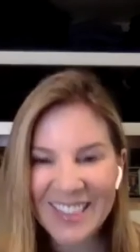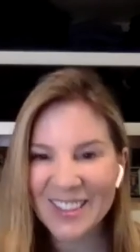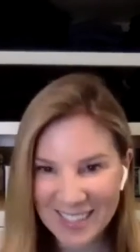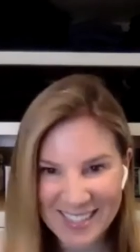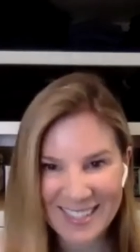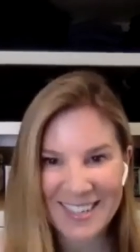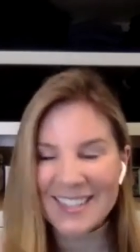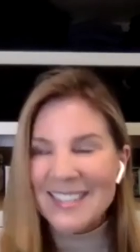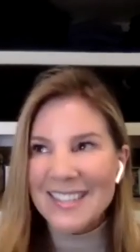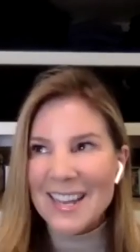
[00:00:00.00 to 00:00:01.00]
They're listening to
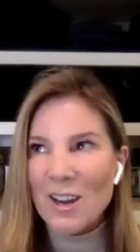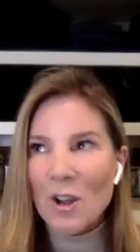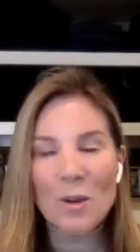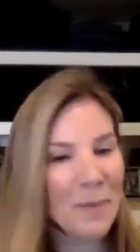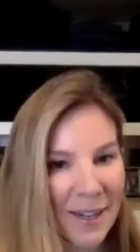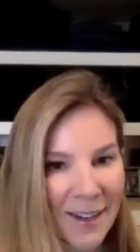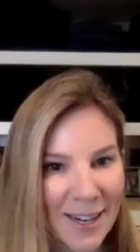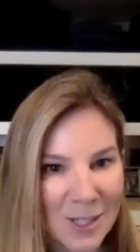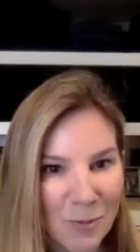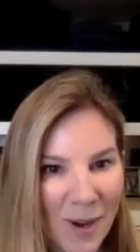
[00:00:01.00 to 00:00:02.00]
this saying, "Oh my gosh,